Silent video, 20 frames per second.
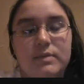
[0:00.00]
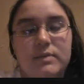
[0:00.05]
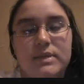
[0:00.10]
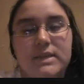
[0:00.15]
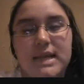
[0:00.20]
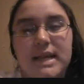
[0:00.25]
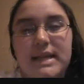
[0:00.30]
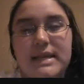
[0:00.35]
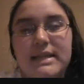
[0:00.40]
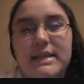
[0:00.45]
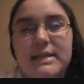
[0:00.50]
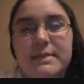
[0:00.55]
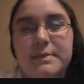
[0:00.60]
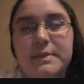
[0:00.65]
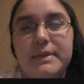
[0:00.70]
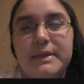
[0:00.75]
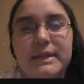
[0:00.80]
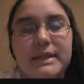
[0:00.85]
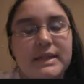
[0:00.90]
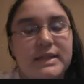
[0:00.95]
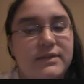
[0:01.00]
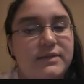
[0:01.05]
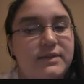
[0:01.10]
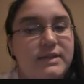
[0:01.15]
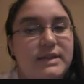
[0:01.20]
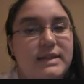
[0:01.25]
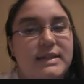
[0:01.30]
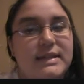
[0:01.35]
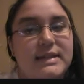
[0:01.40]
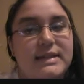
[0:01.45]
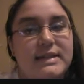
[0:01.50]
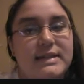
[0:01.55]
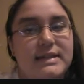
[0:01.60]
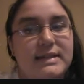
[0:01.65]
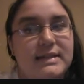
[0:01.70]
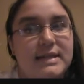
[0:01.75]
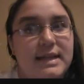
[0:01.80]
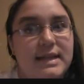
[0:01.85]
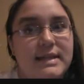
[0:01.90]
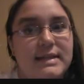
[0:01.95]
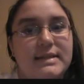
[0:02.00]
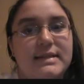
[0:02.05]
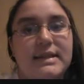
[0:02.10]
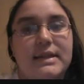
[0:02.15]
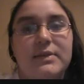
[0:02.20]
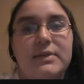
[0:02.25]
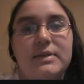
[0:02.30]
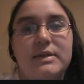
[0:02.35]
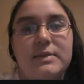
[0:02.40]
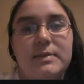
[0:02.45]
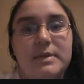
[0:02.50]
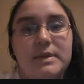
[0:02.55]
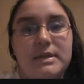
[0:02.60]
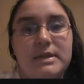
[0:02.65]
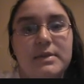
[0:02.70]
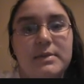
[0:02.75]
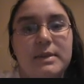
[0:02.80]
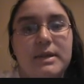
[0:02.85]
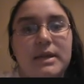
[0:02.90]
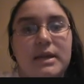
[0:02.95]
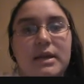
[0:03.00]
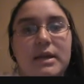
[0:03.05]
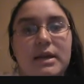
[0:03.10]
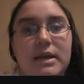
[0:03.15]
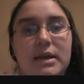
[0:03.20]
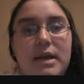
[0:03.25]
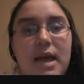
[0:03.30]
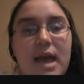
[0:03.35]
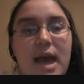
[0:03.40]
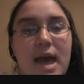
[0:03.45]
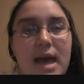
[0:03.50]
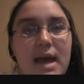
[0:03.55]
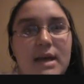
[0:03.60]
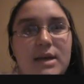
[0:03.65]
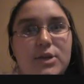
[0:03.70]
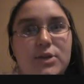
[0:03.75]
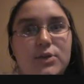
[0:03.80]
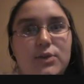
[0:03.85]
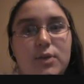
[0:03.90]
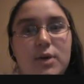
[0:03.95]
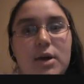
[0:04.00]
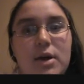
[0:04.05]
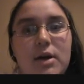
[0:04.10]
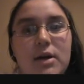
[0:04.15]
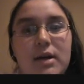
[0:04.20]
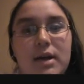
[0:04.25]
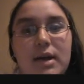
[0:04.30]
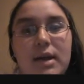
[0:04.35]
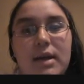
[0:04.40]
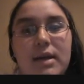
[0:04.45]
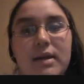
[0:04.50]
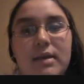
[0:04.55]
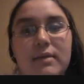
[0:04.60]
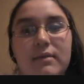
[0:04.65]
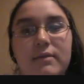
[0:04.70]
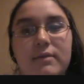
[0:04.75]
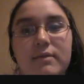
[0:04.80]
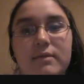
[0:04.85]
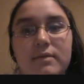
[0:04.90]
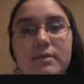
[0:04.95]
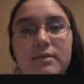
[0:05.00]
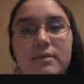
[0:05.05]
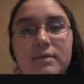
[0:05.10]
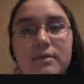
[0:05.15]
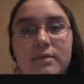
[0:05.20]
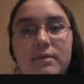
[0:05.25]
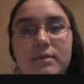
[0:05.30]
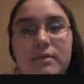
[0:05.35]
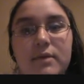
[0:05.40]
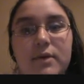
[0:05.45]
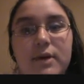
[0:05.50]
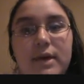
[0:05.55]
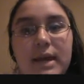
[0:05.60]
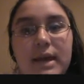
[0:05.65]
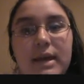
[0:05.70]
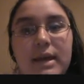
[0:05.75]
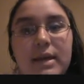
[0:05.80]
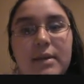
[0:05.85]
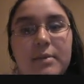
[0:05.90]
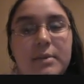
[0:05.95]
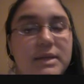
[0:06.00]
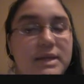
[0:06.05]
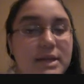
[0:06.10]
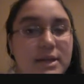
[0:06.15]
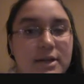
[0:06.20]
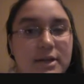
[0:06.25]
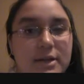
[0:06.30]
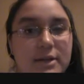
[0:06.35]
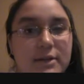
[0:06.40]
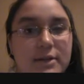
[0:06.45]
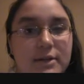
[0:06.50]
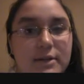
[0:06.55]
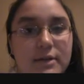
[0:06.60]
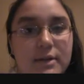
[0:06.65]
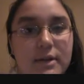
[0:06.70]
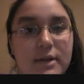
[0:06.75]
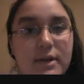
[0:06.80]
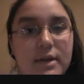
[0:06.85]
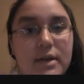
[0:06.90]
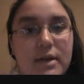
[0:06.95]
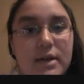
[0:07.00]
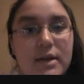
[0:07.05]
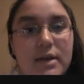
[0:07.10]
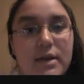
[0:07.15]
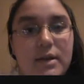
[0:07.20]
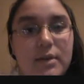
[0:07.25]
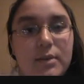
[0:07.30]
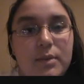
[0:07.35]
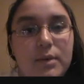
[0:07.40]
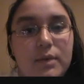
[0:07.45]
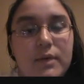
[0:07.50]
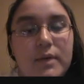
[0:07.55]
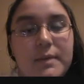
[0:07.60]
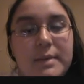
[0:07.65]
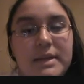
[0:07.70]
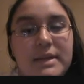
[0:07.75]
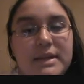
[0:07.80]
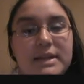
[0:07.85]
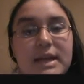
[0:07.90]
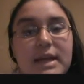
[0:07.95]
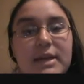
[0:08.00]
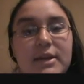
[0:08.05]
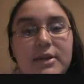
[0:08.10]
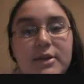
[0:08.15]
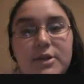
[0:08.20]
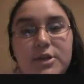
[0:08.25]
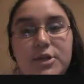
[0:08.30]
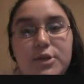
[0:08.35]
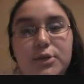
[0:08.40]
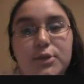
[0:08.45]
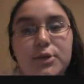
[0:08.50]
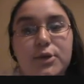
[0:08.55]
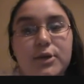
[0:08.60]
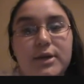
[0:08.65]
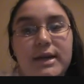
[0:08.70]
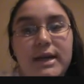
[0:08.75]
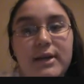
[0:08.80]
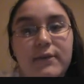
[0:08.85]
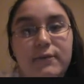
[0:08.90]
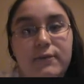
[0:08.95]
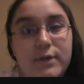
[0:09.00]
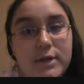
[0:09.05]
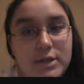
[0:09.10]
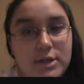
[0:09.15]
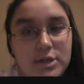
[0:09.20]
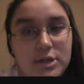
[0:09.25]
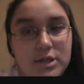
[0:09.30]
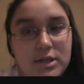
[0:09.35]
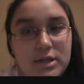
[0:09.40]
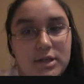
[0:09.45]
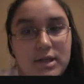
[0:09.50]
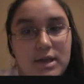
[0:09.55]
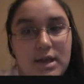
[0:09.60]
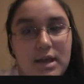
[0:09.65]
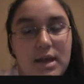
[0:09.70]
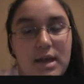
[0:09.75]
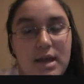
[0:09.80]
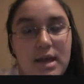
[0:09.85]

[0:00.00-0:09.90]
Scientists believed, it says it was supposed to be ash, rock, and volcanic material were rubbing together to create friction.